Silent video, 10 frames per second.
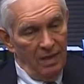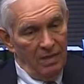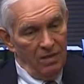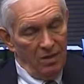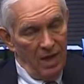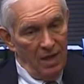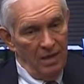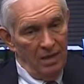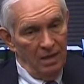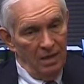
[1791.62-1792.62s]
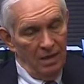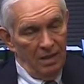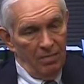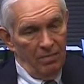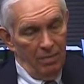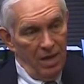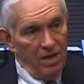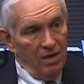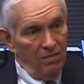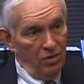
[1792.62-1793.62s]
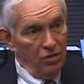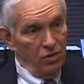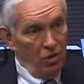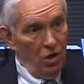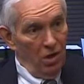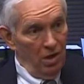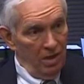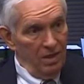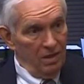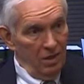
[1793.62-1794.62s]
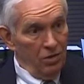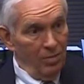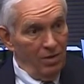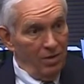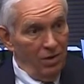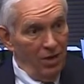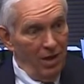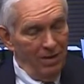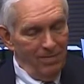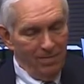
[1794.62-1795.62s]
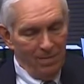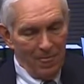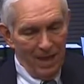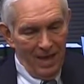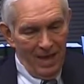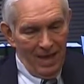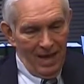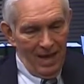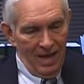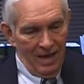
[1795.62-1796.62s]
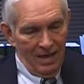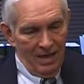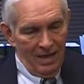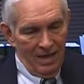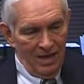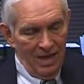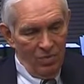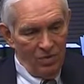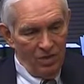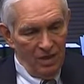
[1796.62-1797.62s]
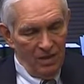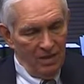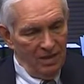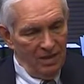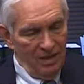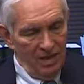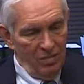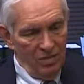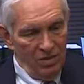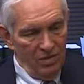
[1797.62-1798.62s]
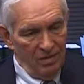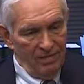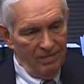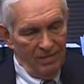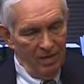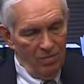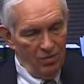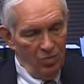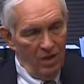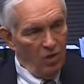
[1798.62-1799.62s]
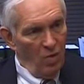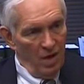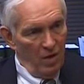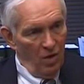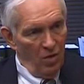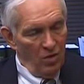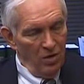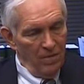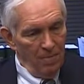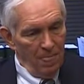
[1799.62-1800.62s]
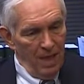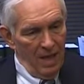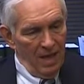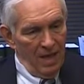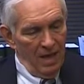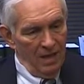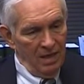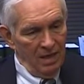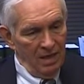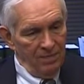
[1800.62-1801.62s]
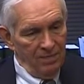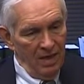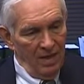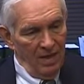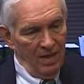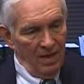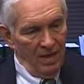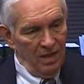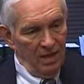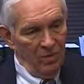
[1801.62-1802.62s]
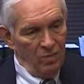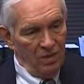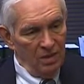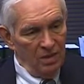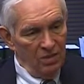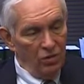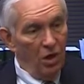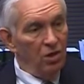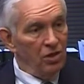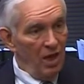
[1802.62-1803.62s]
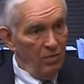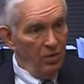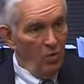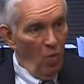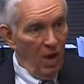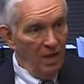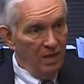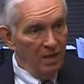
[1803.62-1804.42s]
decided Baker versus Carr, as it ultimately turned out, and he was he was really quite a lawyer. And then there was Charles Hampton White,